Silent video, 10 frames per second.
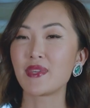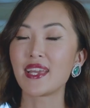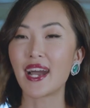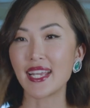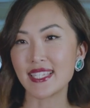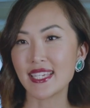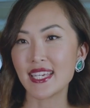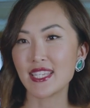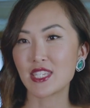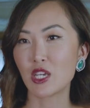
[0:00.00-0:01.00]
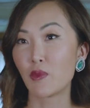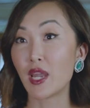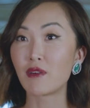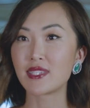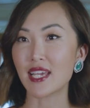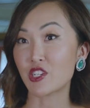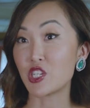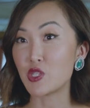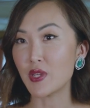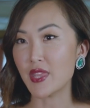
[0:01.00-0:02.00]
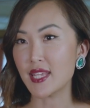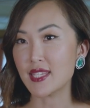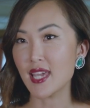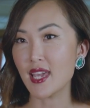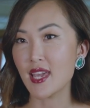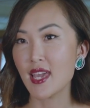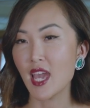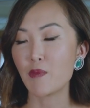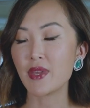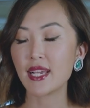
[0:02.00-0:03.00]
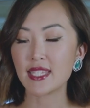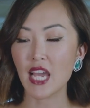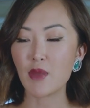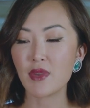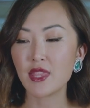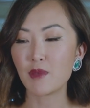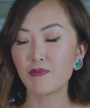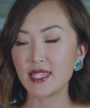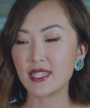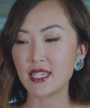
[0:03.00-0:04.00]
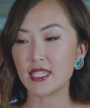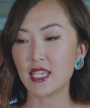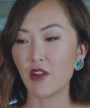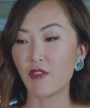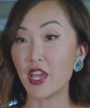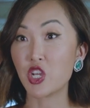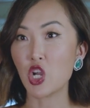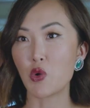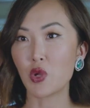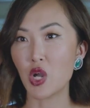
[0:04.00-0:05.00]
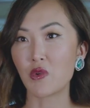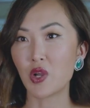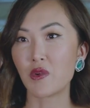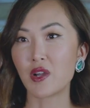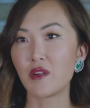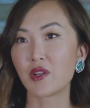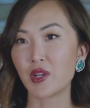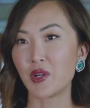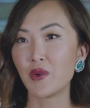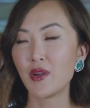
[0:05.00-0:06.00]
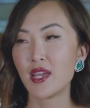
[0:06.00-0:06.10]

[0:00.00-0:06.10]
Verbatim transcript: behind it, so what I was actually doing that day. And because I'm in the business of like go, go, go, go, go,